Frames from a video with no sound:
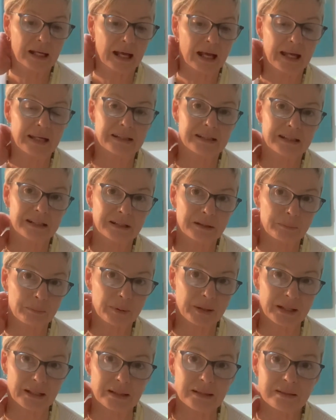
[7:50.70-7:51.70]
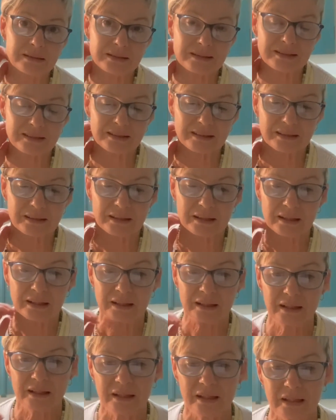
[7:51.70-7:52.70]
and inner peace.
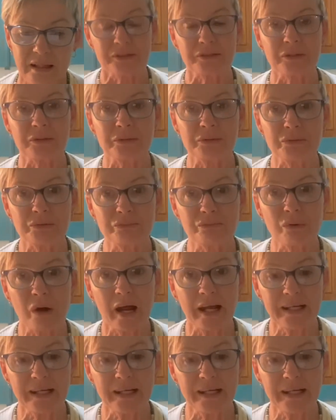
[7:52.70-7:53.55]
So the right